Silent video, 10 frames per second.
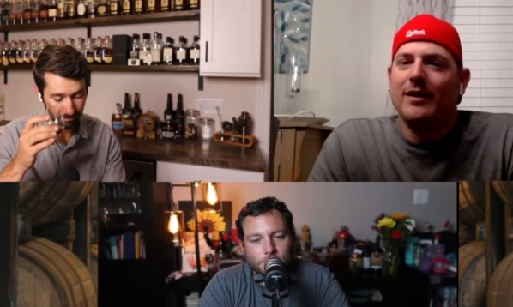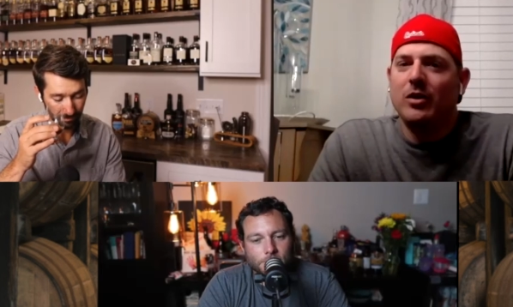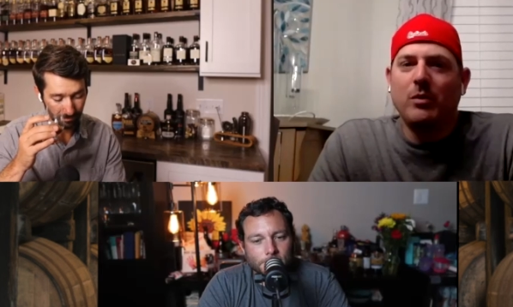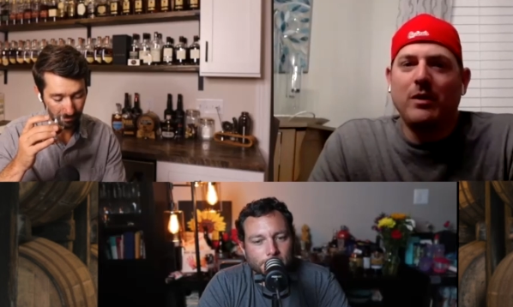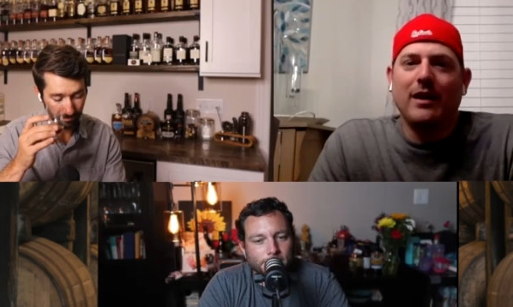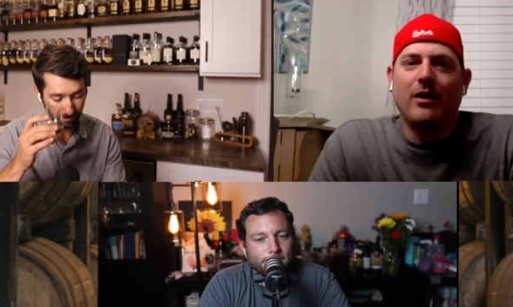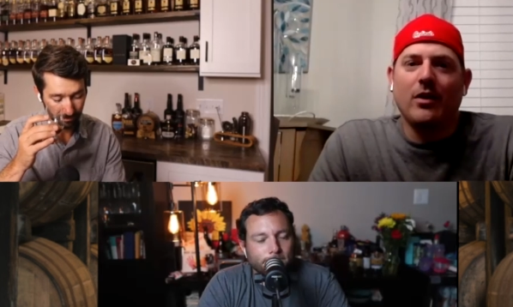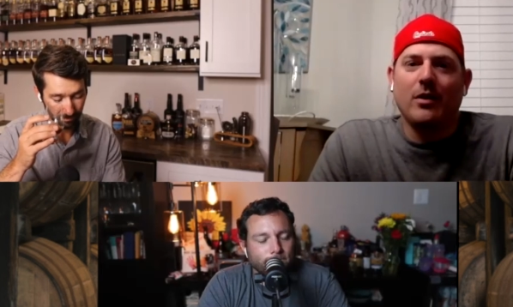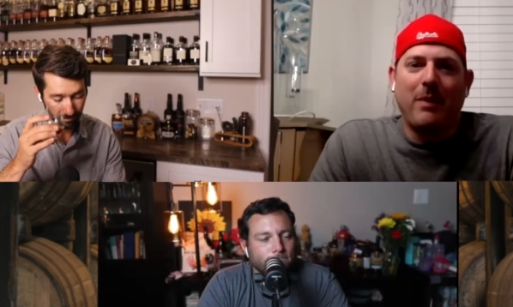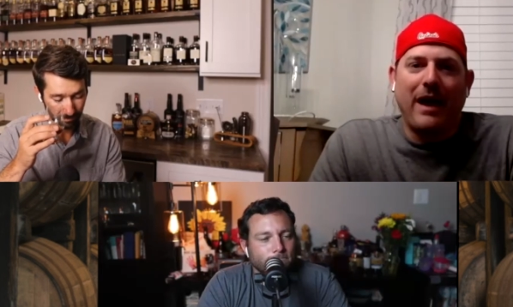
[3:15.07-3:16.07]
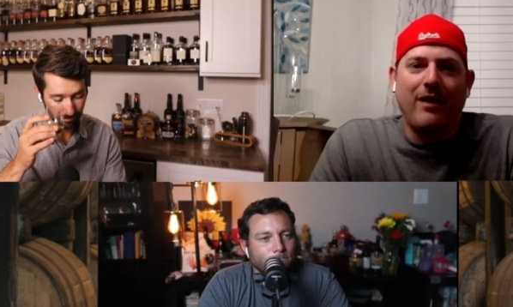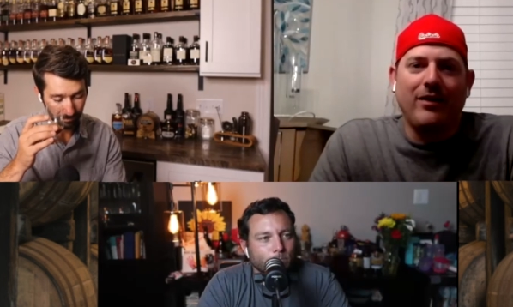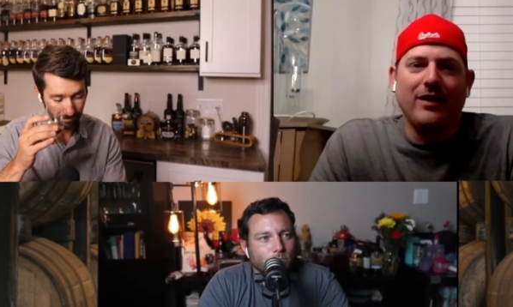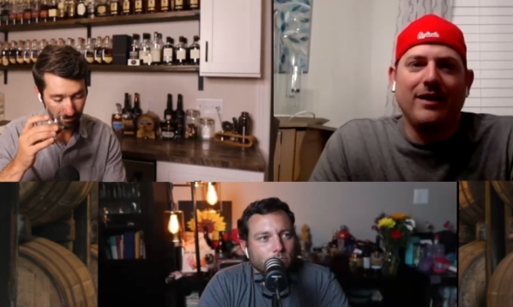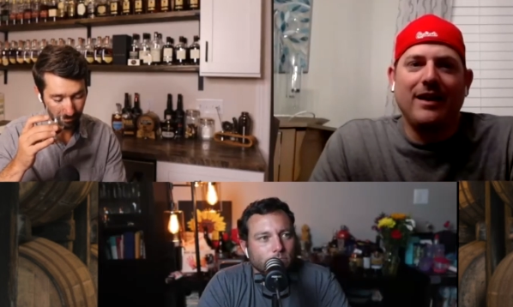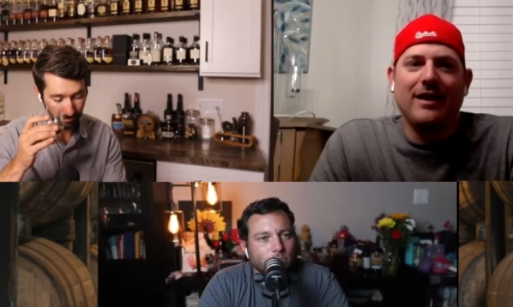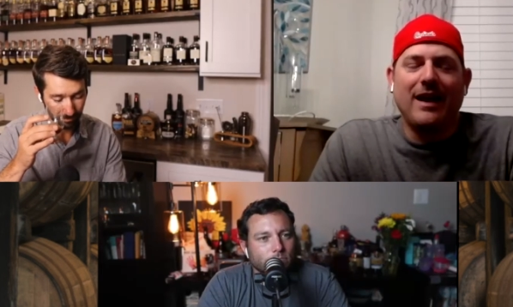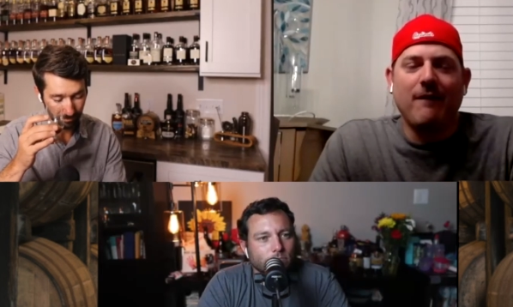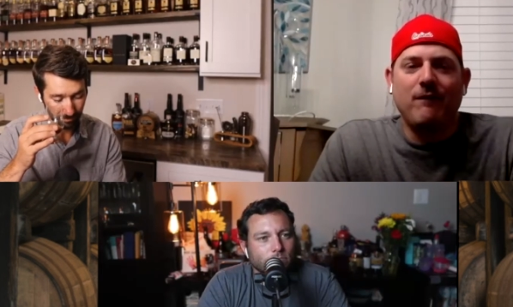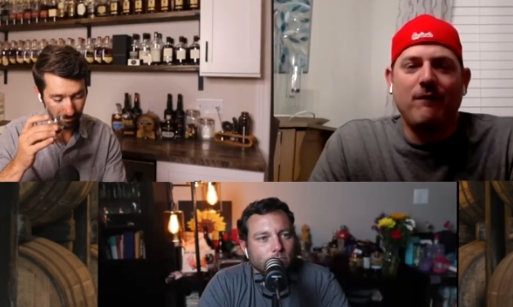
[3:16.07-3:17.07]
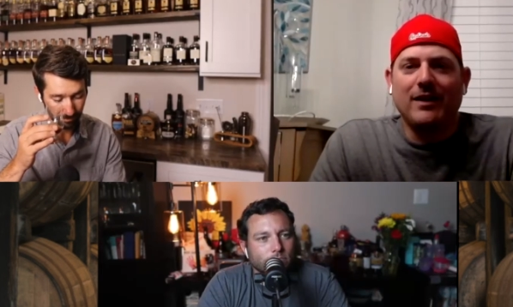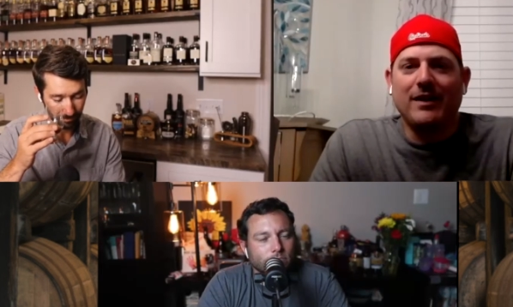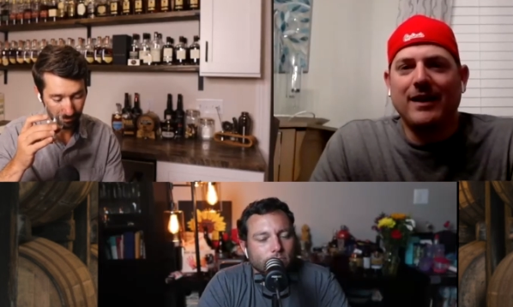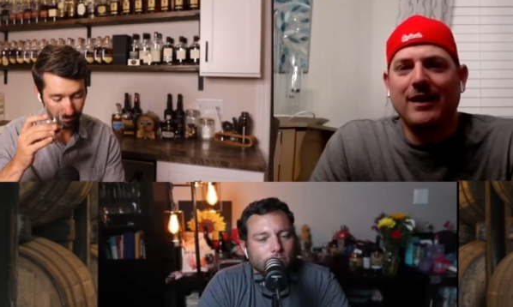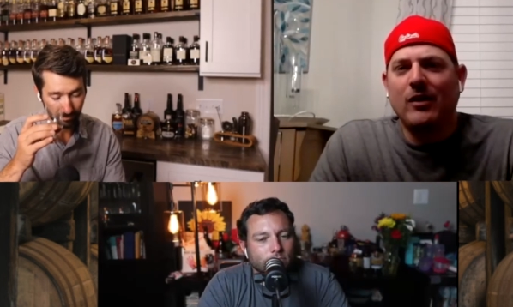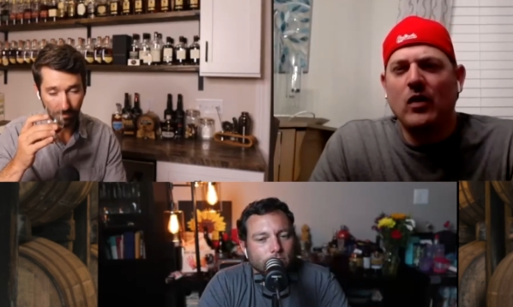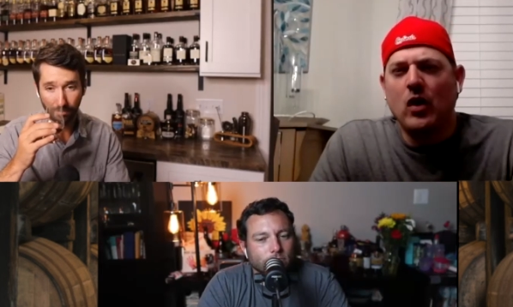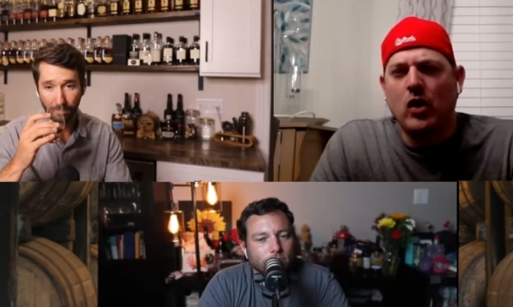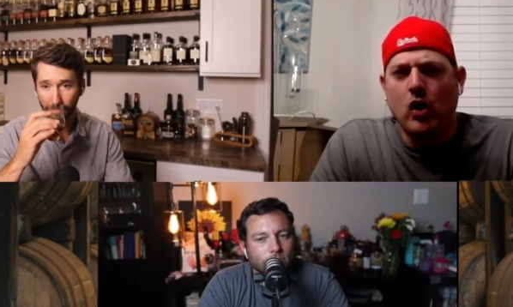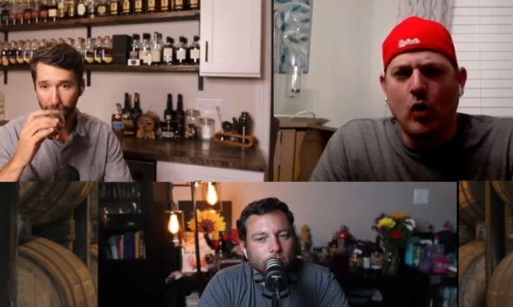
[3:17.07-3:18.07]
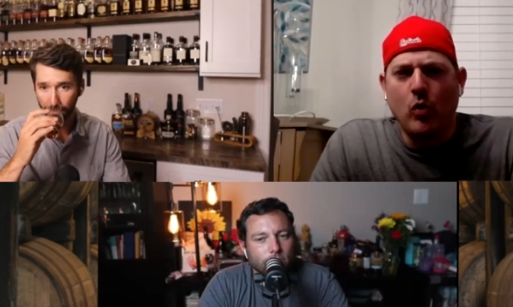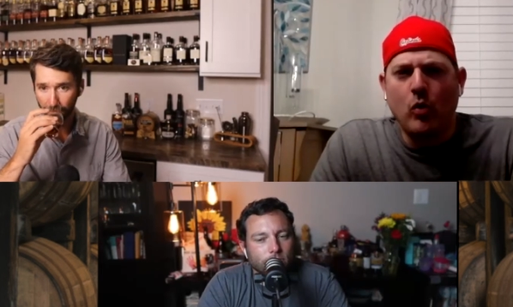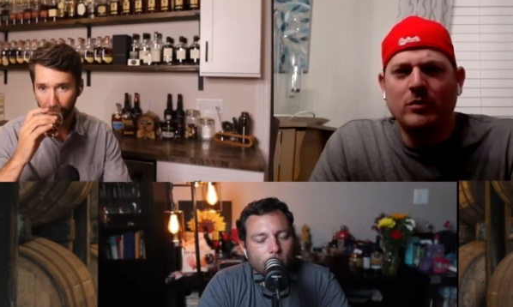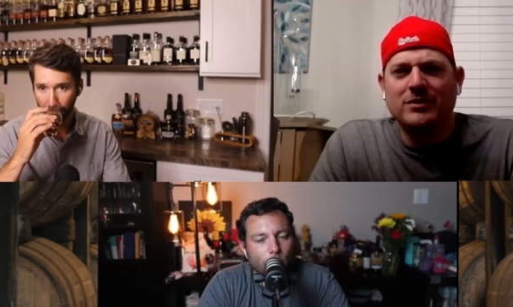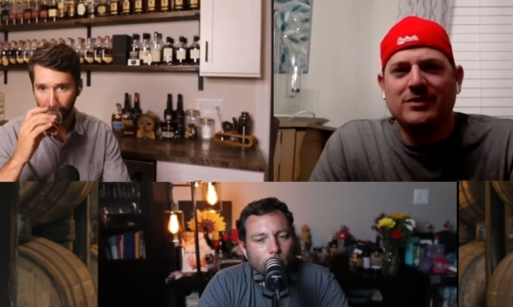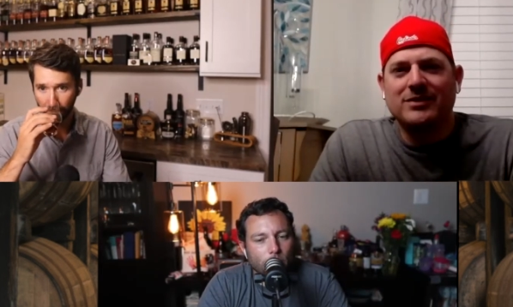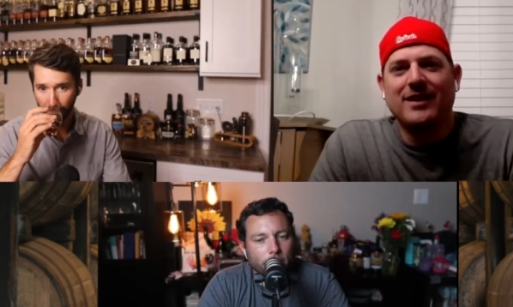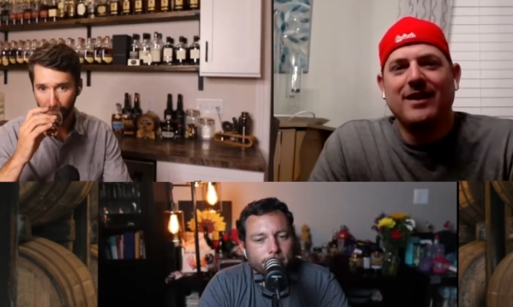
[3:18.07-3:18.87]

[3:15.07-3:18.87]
Speaker 1: You get it on the palate, and I feel like I get it on the nose,